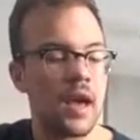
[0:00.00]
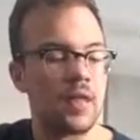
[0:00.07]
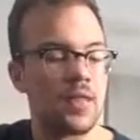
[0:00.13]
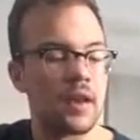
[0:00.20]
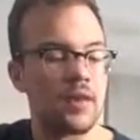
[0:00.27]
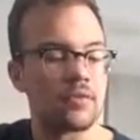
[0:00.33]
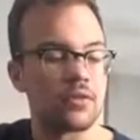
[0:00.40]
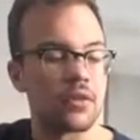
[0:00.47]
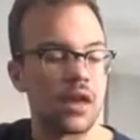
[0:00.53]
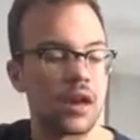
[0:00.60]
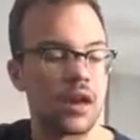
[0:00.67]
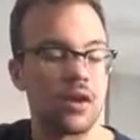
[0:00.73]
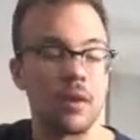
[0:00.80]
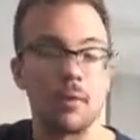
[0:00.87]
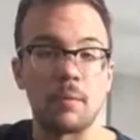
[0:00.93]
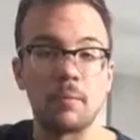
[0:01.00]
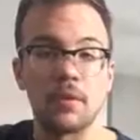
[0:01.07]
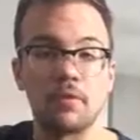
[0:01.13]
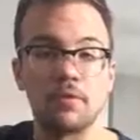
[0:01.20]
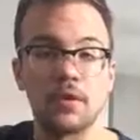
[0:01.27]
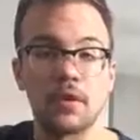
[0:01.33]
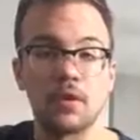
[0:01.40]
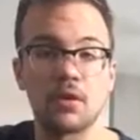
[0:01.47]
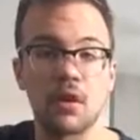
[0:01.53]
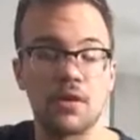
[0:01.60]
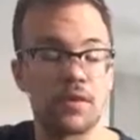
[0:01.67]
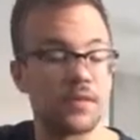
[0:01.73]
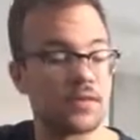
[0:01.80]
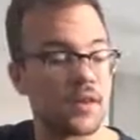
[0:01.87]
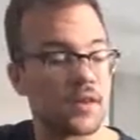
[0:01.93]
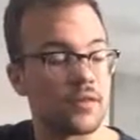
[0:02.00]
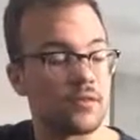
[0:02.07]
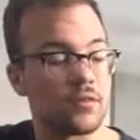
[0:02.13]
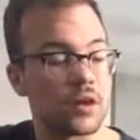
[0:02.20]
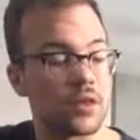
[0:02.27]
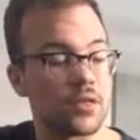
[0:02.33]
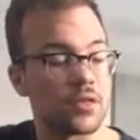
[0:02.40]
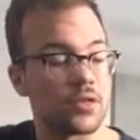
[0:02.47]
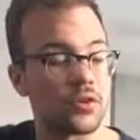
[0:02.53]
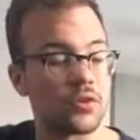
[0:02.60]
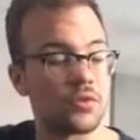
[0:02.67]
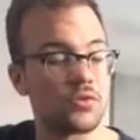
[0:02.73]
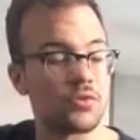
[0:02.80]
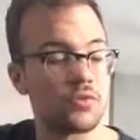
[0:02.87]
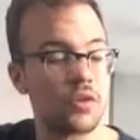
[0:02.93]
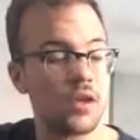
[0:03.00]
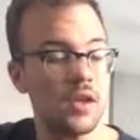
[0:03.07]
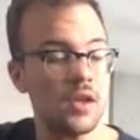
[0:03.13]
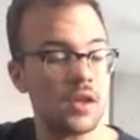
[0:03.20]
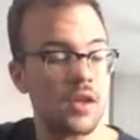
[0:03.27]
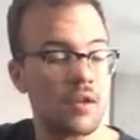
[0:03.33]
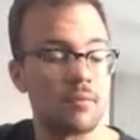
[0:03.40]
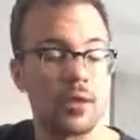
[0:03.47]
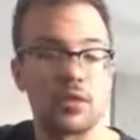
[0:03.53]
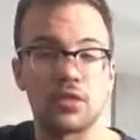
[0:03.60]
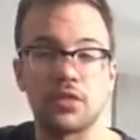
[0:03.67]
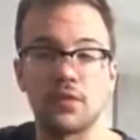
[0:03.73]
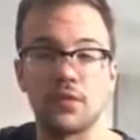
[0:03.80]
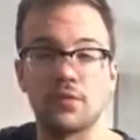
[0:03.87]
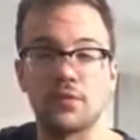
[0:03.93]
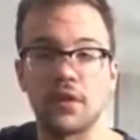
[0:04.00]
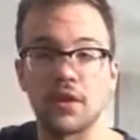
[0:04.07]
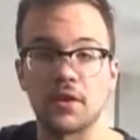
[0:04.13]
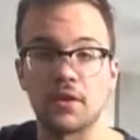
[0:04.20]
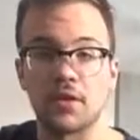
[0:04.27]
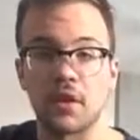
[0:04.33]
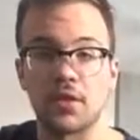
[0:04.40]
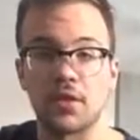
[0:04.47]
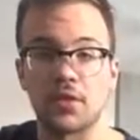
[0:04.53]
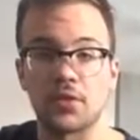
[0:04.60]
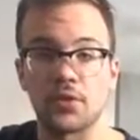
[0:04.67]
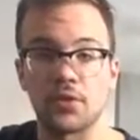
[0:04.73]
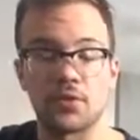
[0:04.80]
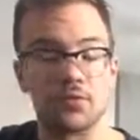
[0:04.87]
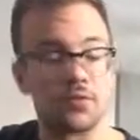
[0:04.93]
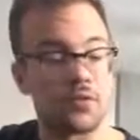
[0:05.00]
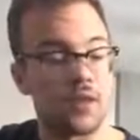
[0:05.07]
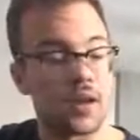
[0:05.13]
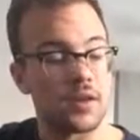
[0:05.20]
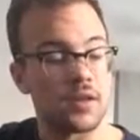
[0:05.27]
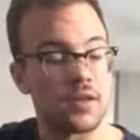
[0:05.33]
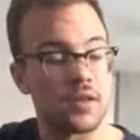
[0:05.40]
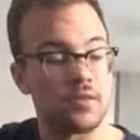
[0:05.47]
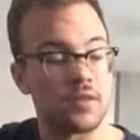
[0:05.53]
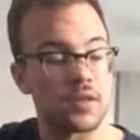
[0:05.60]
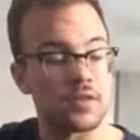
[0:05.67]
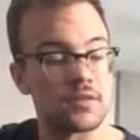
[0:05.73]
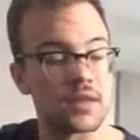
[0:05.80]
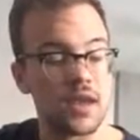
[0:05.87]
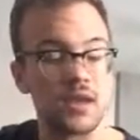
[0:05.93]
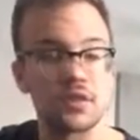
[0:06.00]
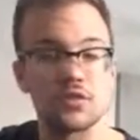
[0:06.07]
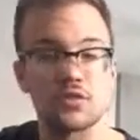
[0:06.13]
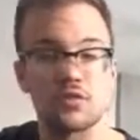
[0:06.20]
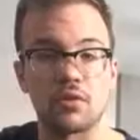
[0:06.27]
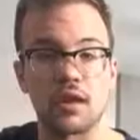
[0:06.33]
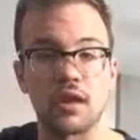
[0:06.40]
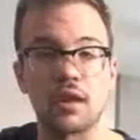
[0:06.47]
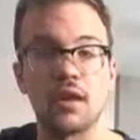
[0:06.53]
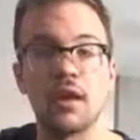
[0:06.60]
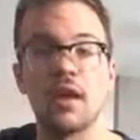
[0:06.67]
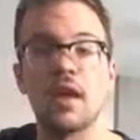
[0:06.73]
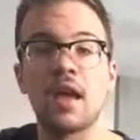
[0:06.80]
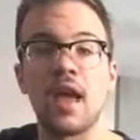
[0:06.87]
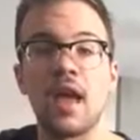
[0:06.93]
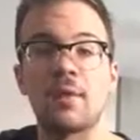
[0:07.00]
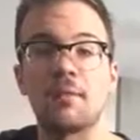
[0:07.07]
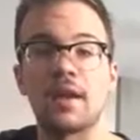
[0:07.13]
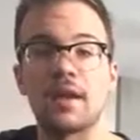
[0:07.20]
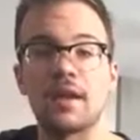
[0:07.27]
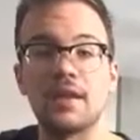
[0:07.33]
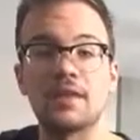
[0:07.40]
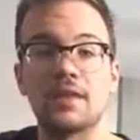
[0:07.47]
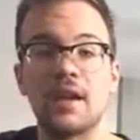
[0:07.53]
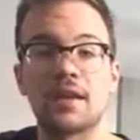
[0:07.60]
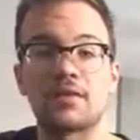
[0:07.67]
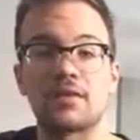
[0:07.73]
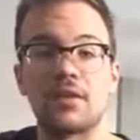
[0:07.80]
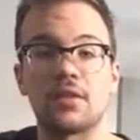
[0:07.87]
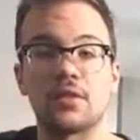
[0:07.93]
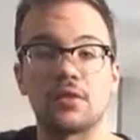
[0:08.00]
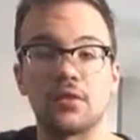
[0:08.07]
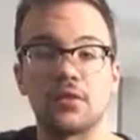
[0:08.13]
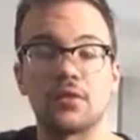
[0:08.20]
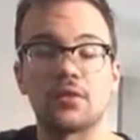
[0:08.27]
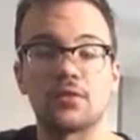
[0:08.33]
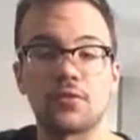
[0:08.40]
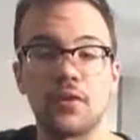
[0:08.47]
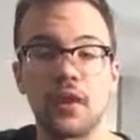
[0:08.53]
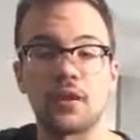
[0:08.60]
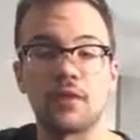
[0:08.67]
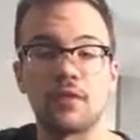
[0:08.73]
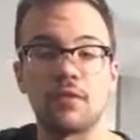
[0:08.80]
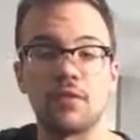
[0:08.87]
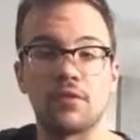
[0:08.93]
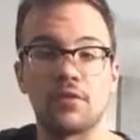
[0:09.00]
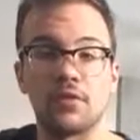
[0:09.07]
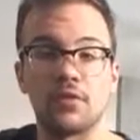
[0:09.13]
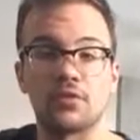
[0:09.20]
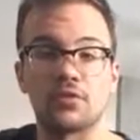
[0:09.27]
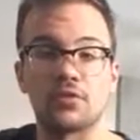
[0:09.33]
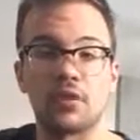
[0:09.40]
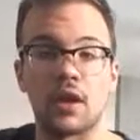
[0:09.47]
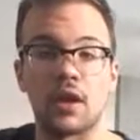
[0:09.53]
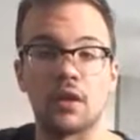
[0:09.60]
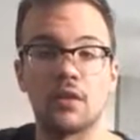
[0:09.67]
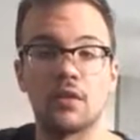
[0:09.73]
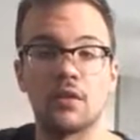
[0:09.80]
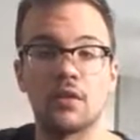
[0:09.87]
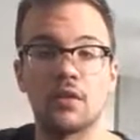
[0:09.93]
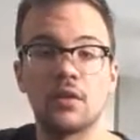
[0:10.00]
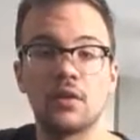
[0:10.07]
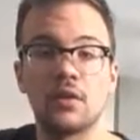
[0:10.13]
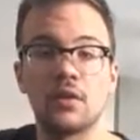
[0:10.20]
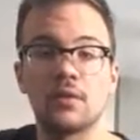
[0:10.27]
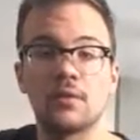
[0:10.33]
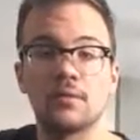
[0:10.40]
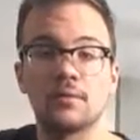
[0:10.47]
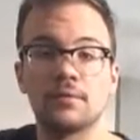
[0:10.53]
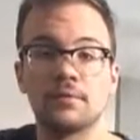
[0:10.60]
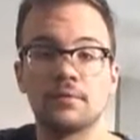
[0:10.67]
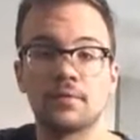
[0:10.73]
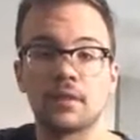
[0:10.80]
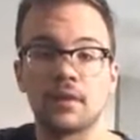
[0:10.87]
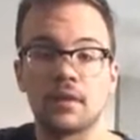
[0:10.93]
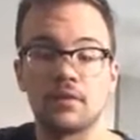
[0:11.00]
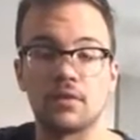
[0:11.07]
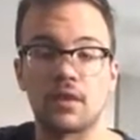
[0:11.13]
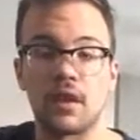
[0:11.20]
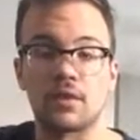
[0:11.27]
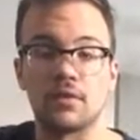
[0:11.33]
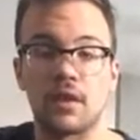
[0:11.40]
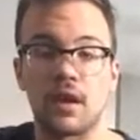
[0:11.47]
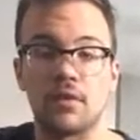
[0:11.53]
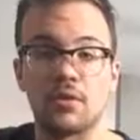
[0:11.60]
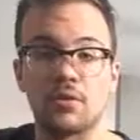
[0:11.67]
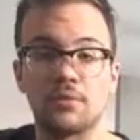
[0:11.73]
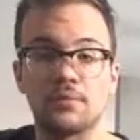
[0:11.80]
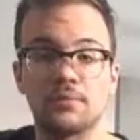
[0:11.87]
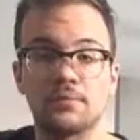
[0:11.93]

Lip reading: And then after that, I got my middle finger on the 2nd fret of the 3rd string, my 3rd finger on the 3rd fret of the 2nd string, and my index on the 1st fret of the 1st string. It gives you that sound.